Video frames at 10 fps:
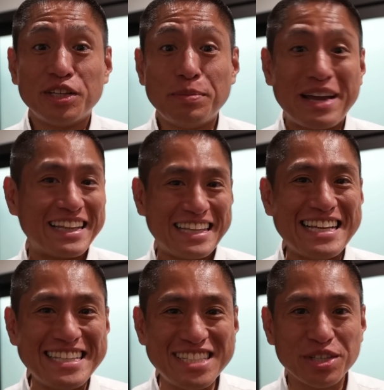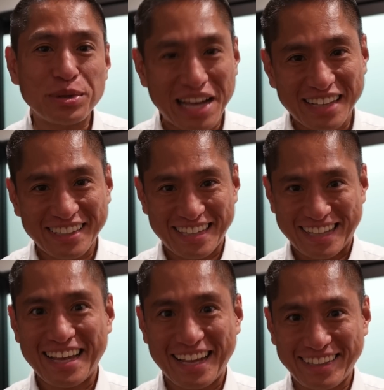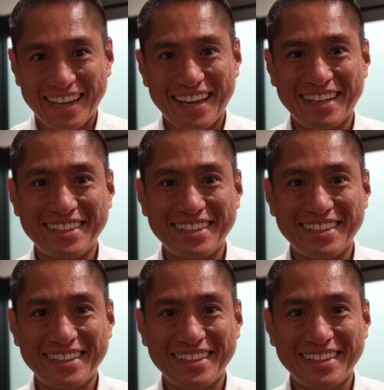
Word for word: to make it easier to edit in 8K.